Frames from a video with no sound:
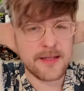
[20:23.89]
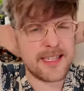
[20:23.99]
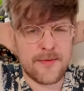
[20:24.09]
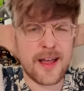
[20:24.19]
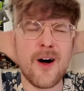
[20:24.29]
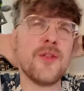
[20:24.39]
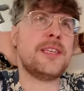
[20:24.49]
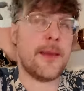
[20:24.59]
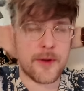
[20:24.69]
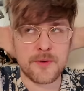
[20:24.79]
and stuff. All the
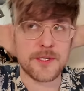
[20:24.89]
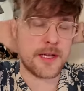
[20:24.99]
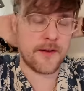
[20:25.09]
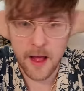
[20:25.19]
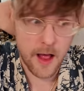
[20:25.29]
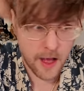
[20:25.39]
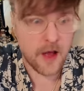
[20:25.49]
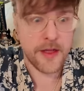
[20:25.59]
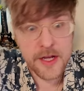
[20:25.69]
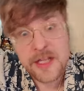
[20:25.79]
typical stuff, all
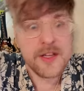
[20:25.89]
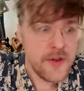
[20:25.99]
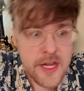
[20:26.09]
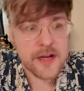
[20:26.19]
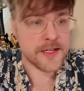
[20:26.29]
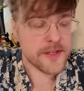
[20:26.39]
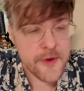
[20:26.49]
the New Year's